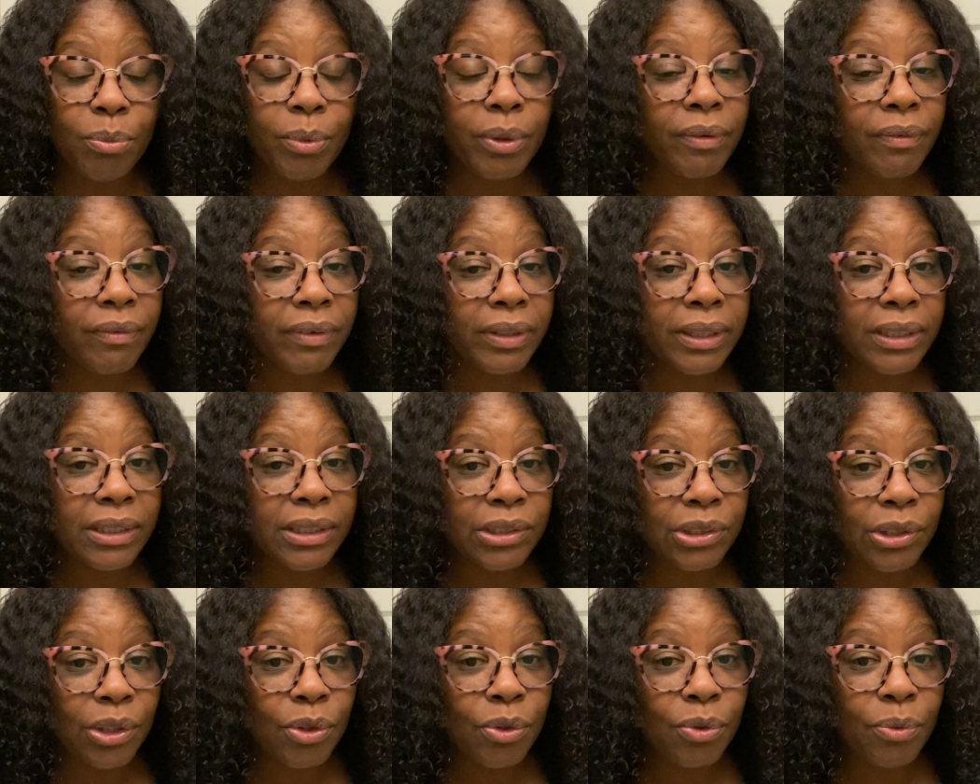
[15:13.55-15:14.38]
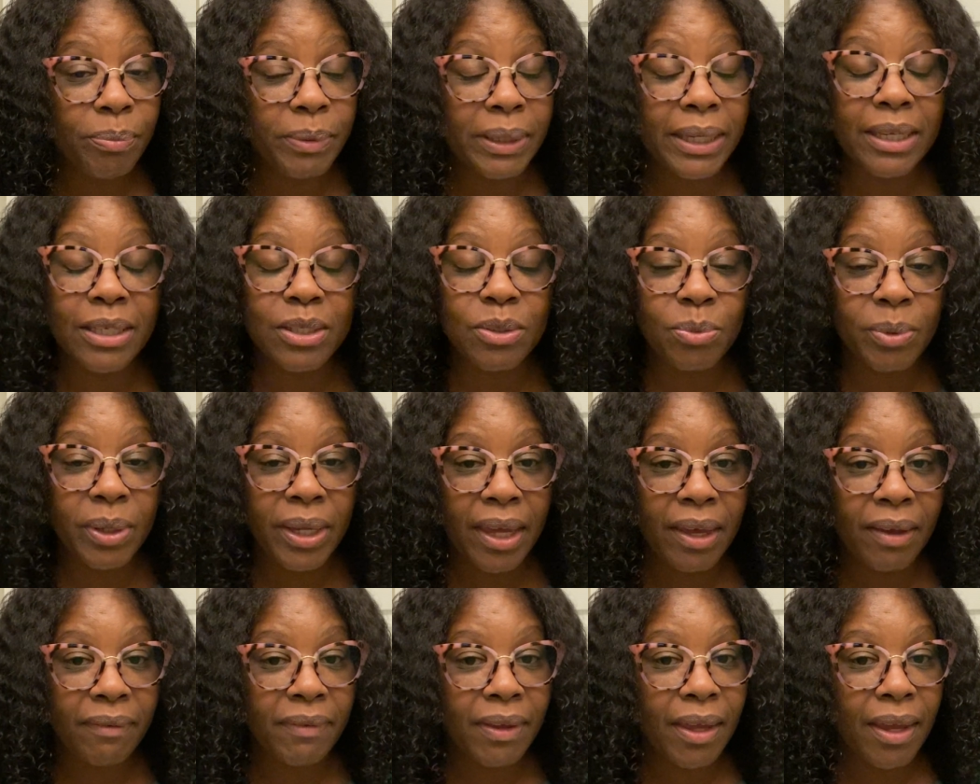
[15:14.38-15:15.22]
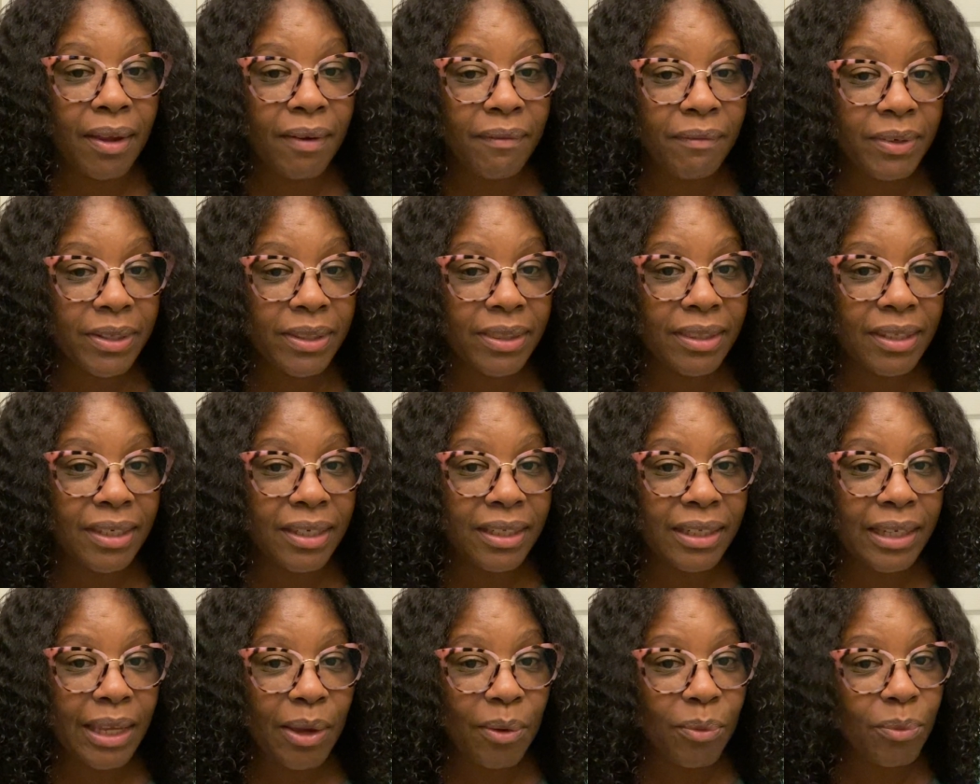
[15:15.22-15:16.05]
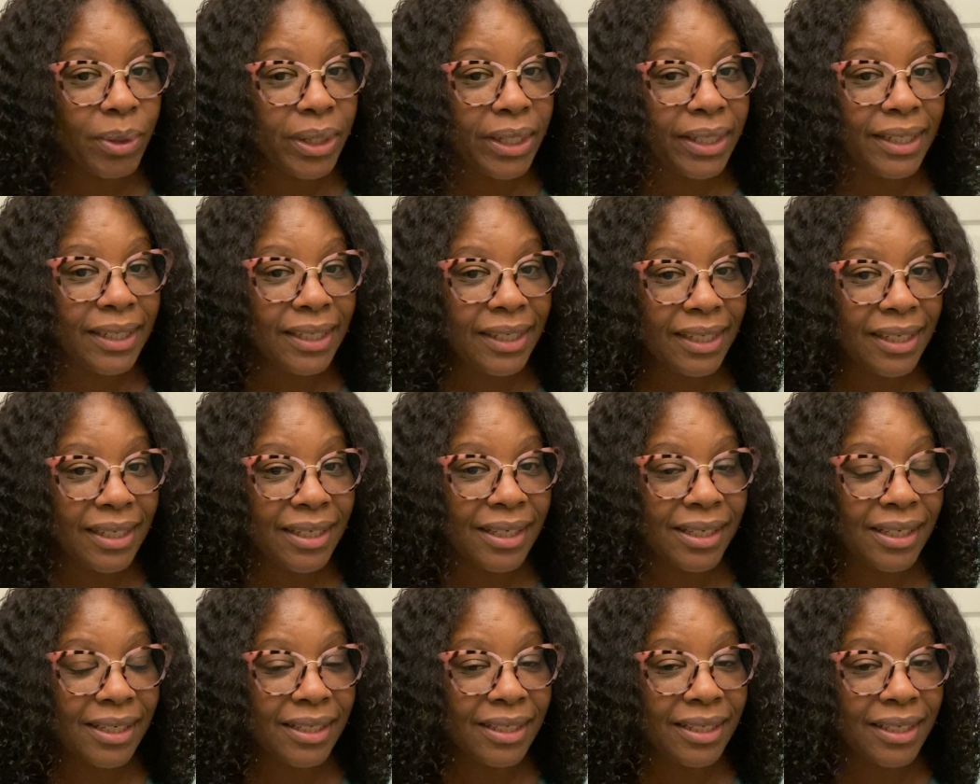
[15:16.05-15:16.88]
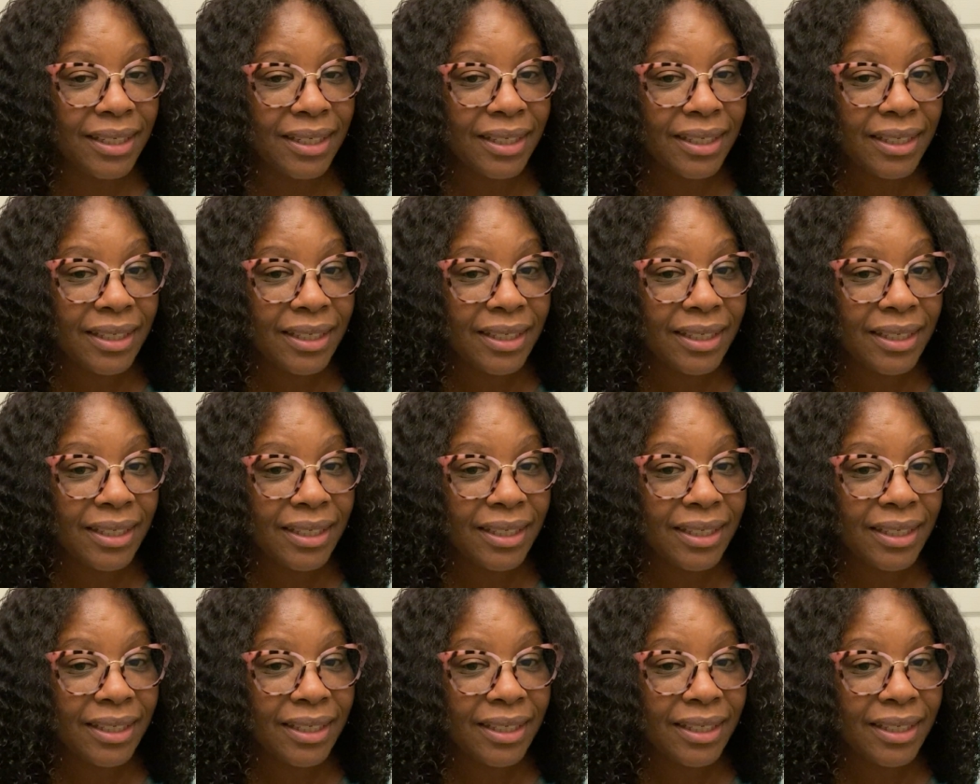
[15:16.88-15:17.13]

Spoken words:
we really don't, because we have everything that we need